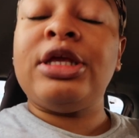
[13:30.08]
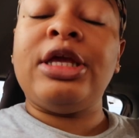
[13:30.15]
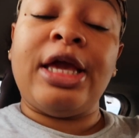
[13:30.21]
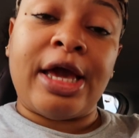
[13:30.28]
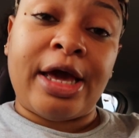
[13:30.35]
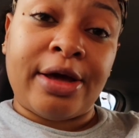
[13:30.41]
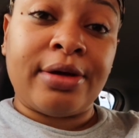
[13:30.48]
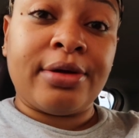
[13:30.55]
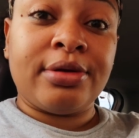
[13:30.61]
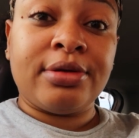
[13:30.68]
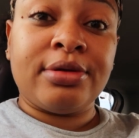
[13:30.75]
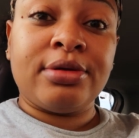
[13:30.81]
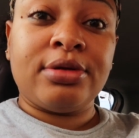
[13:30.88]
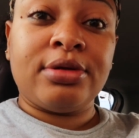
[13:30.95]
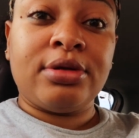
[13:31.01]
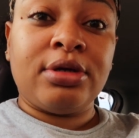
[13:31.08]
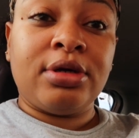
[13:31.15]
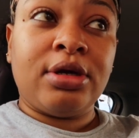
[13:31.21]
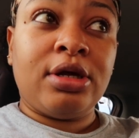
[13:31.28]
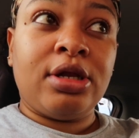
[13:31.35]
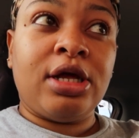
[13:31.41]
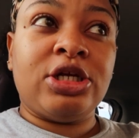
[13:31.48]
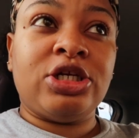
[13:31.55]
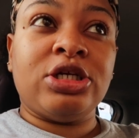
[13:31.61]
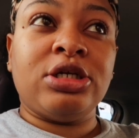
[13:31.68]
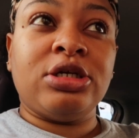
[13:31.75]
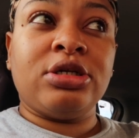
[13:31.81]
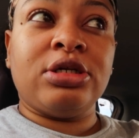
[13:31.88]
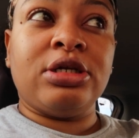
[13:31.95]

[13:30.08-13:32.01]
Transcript: yeah, like she